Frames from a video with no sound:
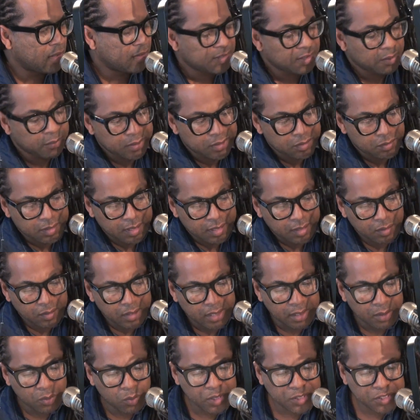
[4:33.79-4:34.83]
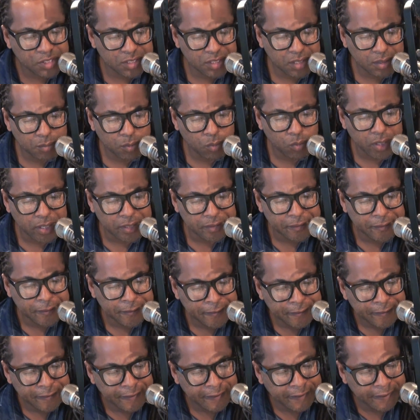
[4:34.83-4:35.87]
That's how we do that. Okay. Question number one.
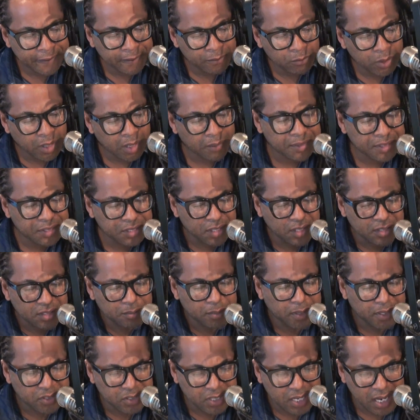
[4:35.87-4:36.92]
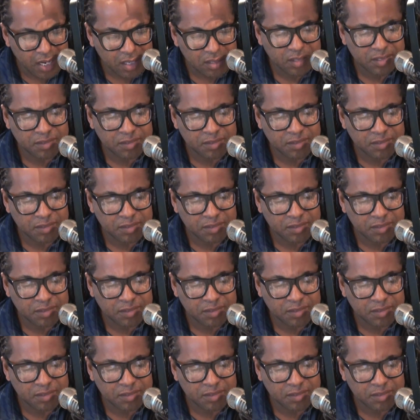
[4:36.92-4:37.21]
We already talked about Jock.